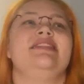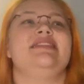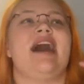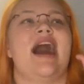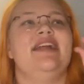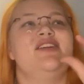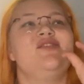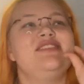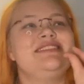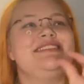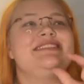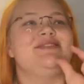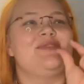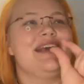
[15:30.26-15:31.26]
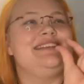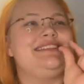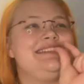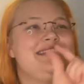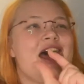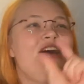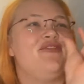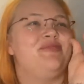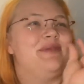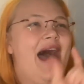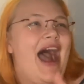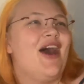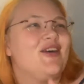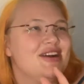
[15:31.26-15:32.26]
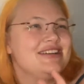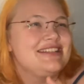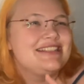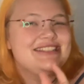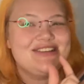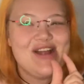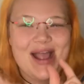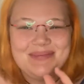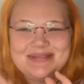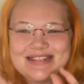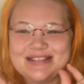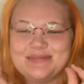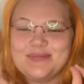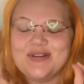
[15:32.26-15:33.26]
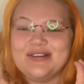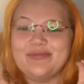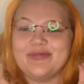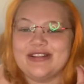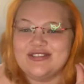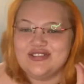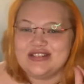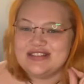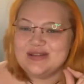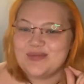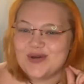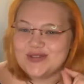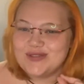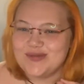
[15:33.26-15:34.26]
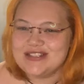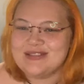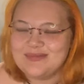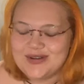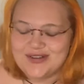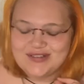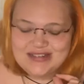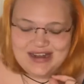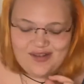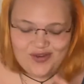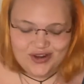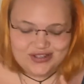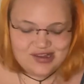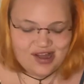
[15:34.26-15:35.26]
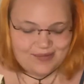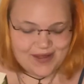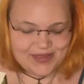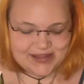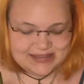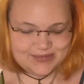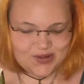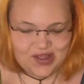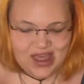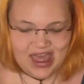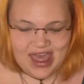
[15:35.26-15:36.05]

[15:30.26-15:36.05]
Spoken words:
I know this is the way Steph Bauer describes this book, and she's the most recent person I've heard talk about this book.